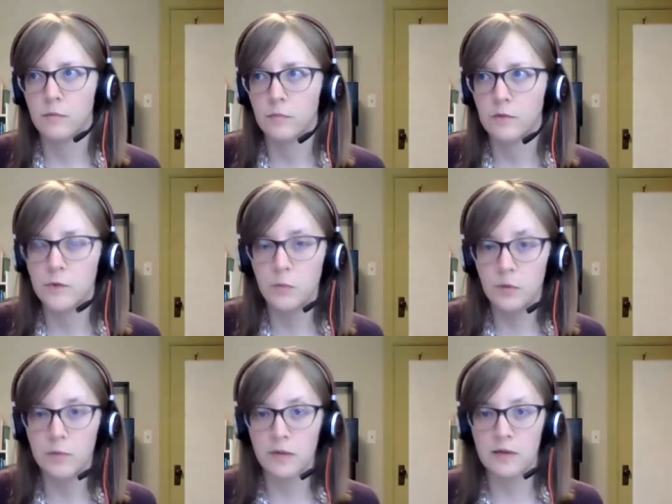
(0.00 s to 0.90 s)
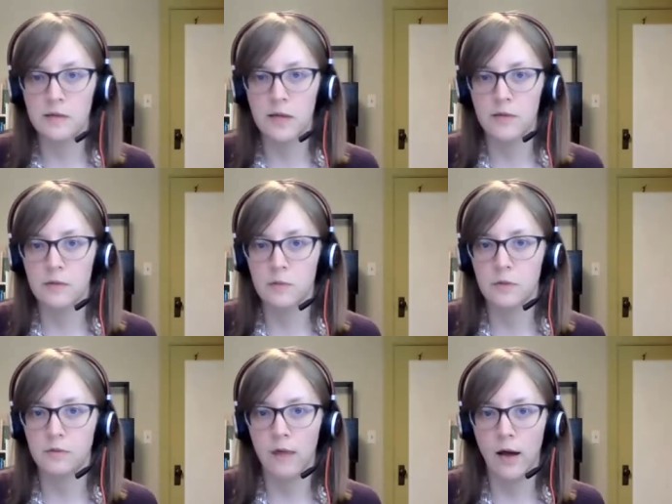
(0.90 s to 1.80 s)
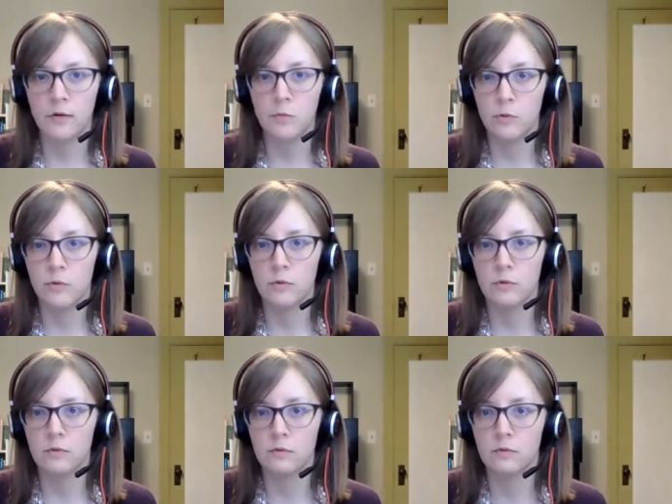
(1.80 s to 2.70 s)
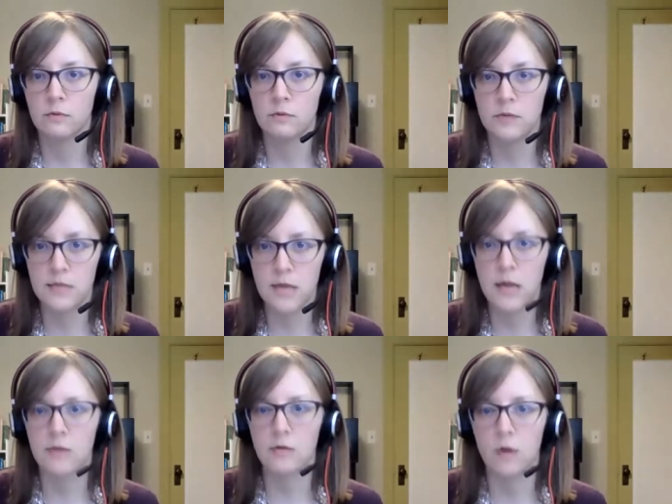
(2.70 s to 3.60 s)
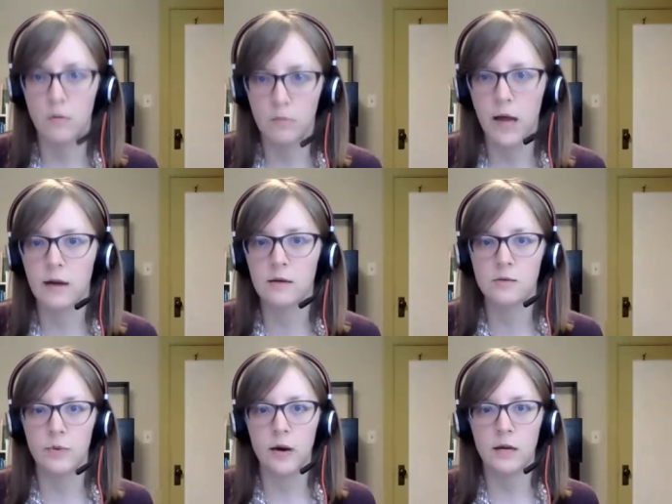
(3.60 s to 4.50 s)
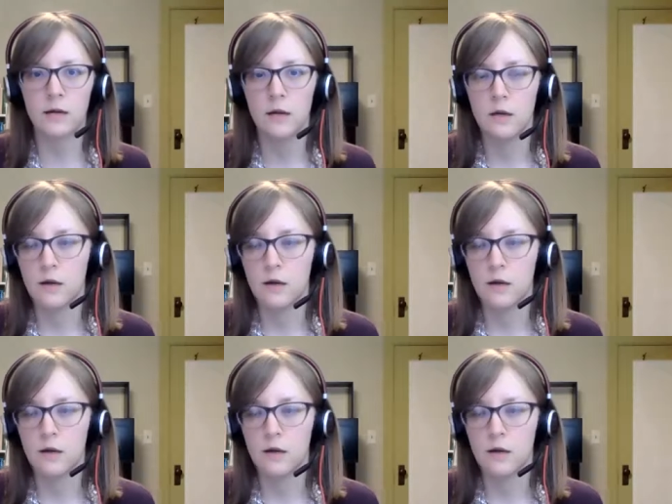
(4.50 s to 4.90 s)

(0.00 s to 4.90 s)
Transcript: Presumably because they have something valuable to say. They're complex, right?